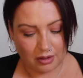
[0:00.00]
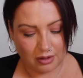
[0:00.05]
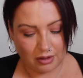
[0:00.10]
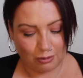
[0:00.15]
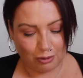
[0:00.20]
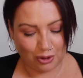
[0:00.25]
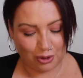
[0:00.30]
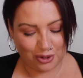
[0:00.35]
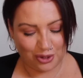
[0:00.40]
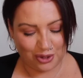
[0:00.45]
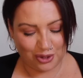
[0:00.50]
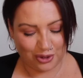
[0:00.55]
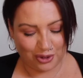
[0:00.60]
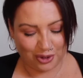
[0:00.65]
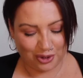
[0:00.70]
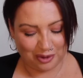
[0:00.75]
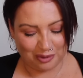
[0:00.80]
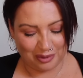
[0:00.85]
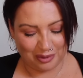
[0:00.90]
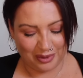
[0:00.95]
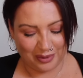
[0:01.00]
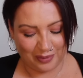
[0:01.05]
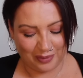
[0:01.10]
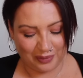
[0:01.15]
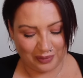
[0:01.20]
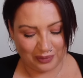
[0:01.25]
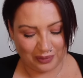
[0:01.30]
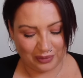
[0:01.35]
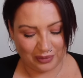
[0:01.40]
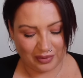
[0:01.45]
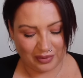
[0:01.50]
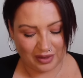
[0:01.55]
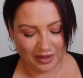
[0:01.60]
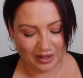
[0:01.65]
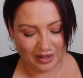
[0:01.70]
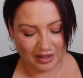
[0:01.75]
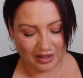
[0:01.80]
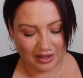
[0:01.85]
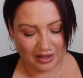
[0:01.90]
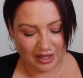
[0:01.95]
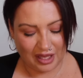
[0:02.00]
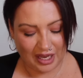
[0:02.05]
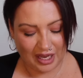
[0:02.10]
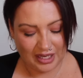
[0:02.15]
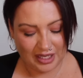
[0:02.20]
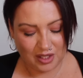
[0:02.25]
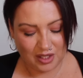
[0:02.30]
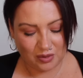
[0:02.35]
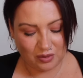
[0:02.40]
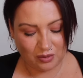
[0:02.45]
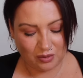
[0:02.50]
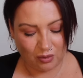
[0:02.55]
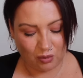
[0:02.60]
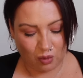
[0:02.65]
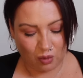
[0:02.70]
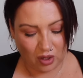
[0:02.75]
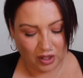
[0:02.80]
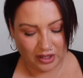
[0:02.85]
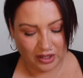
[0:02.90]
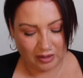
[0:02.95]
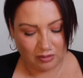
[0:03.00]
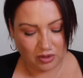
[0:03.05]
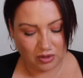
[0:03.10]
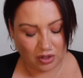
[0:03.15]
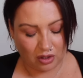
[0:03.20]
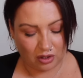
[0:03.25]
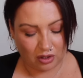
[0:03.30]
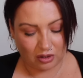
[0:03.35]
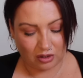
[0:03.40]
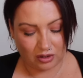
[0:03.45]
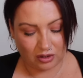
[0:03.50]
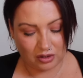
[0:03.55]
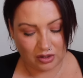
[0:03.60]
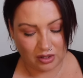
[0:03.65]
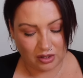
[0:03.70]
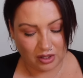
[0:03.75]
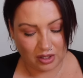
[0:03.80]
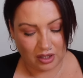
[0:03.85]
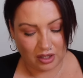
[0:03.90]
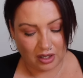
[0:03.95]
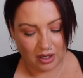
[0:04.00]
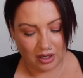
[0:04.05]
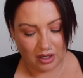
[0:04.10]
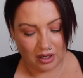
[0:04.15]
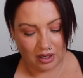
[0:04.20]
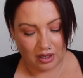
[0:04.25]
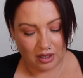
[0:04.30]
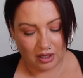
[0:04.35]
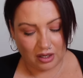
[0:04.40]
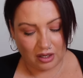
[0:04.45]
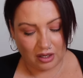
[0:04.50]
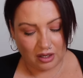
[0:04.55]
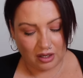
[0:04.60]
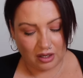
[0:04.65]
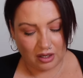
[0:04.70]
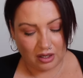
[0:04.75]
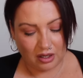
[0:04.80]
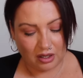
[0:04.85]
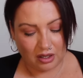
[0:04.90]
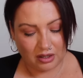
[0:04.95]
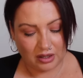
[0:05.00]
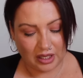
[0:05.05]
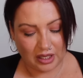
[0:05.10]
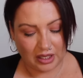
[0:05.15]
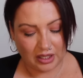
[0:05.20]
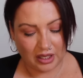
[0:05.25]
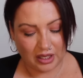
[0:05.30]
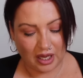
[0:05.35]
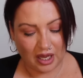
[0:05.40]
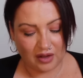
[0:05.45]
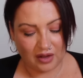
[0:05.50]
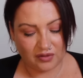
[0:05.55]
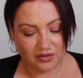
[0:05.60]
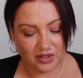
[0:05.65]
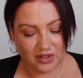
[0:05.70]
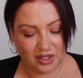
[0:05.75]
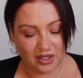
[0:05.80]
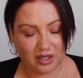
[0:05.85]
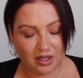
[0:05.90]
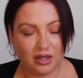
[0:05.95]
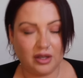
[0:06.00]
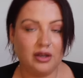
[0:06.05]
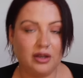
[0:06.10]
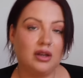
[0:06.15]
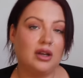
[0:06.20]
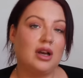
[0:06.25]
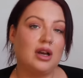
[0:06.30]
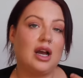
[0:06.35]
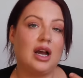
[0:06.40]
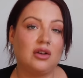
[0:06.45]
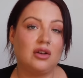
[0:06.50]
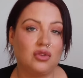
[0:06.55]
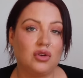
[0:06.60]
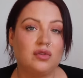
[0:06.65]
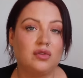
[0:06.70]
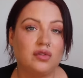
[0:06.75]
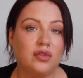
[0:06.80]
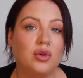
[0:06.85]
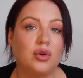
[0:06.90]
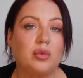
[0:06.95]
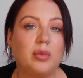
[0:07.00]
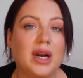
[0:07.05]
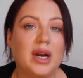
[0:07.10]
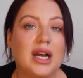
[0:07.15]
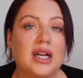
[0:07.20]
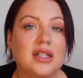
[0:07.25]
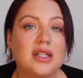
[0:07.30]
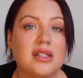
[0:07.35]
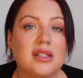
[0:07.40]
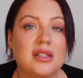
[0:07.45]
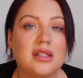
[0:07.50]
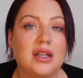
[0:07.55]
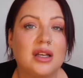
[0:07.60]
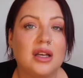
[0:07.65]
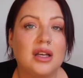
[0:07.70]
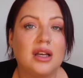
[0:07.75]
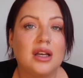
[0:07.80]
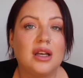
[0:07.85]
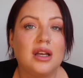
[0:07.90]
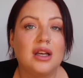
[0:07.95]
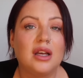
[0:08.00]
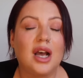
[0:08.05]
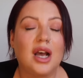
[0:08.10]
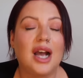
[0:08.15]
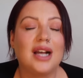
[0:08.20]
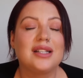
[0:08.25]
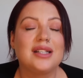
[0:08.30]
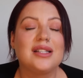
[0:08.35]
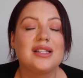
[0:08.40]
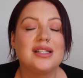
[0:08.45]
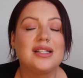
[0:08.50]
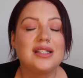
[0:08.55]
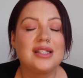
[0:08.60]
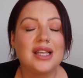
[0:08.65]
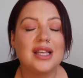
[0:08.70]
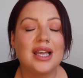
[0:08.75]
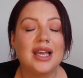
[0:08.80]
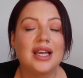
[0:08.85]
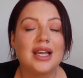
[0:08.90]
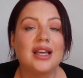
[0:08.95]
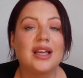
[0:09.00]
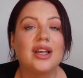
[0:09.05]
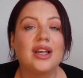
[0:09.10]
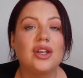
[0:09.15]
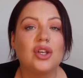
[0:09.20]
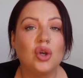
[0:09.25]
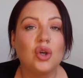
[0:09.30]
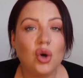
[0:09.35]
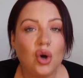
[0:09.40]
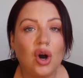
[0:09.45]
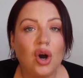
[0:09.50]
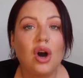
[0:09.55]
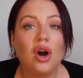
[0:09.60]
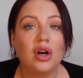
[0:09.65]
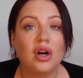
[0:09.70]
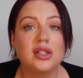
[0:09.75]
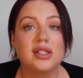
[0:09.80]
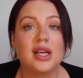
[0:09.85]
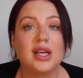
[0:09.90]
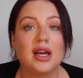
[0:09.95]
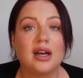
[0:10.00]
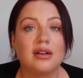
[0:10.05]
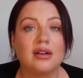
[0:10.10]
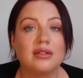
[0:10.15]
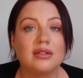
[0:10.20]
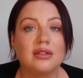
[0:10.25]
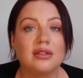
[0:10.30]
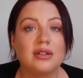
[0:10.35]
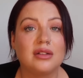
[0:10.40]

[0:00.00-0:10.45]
What's Up? That is one of them songs that you have to have on full blast and sing your heart out.